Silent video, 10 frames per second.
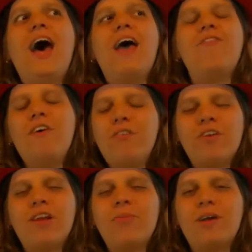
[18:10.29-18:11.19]
I felt
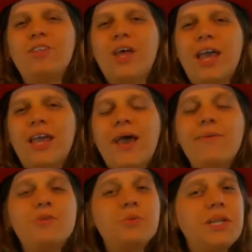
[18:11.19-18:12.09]
very much like I
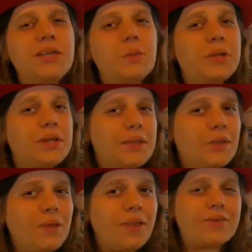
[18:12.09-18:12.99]
was reading The Wind in
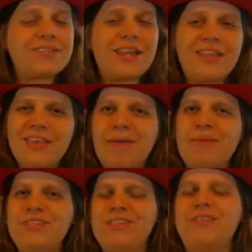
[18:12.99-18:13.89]
the Willows. And I think I
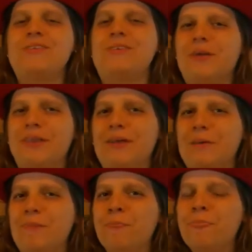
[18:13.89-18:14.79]
mentioned this earlier.